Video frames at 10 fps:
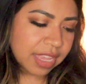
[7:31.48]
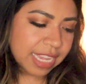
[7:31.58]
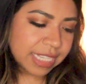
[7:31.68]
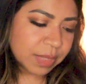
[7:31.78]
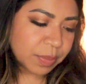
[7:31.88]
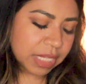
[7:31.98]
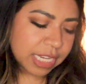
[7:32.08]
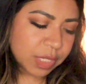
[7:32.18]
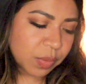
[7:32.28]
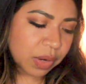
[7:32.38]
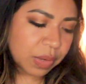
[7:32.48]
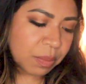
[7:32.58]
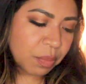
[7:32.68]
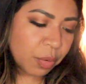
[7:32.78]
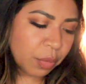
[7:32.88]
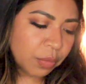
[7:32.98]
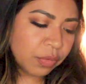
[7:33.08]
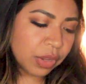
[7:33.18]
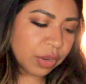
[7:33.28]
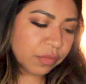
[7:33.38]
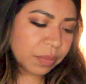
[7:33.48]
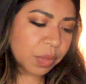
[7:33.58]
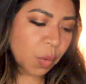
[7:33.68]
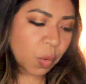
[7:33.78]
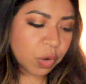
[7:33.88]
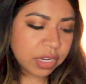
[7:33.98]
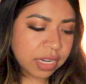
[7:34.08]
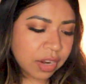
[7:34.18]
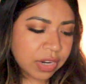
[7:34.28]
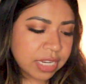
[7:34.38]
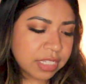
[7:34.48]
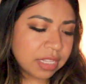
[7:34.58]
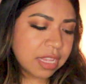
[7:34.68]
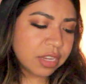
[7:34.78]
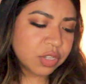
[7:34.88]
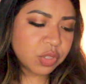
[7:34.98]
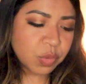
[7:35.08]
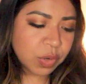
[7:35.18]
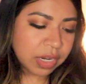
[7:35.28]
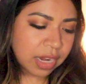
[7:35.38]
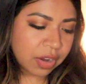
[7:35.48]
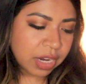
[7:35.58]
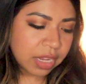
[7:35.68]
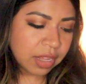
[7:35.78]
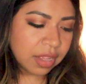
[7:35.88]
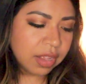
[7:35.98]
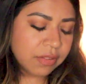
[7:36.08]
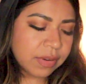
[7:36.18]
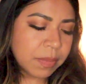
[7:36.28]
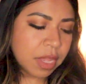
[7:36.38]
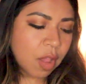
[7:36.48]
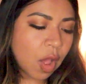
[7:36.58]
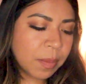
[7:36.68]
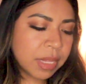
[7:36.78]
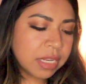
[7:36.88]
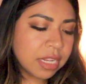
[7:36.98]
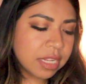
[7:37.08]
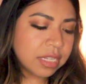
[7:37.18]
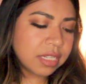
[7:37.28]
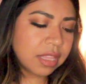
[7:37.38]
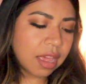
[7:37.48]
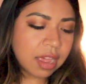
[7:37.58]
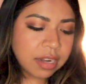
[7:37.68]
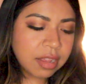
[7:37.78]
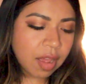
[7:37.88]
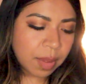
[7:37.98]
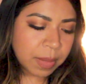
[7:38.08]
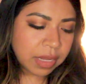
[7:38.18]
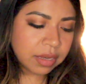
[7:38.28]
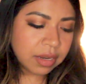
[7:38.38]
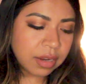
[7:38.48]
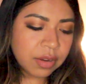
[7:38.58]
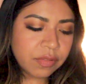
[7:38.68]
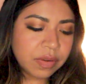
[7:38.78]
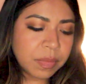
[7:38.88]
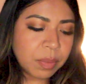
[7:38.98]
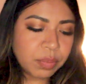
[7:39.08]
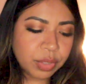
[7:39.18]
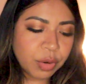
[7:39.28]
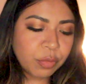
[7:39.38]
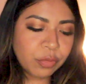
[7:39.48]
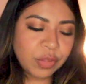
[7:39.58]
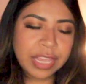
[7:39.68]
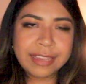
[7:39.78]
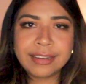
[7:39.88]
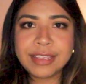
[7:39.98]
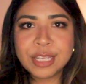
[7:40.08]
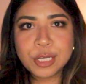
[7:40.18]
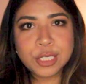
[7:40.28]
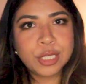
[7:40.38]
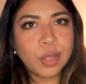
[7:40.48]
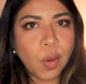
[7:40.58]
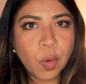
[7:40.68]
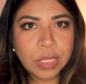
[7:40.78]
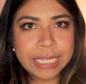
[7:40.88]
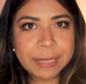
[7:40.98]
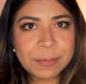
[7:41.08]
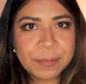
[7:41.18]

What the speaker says: It's a place where we move from the ordinary to the extraordinary, from the common to the uncommon, from the profane to the holy."